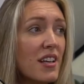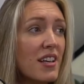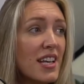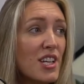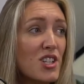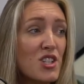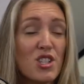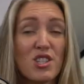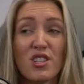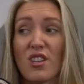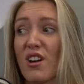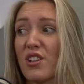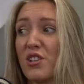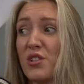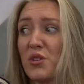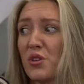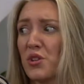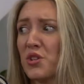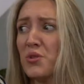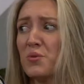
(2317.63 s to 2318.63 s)
It's just that, you
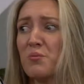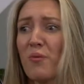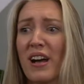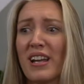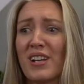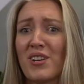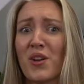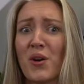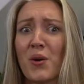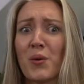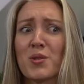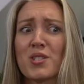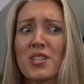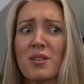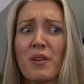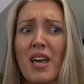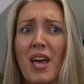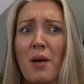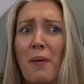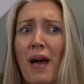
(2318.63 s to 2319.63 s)
know, you might know
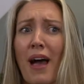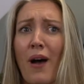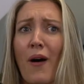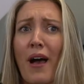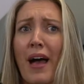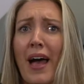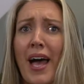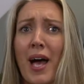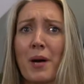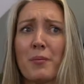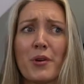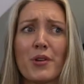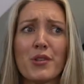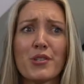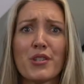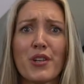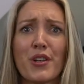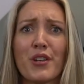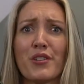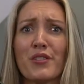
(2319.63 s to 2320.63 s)
something about
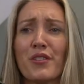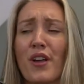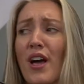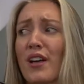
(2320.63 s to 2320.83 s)
hammers and,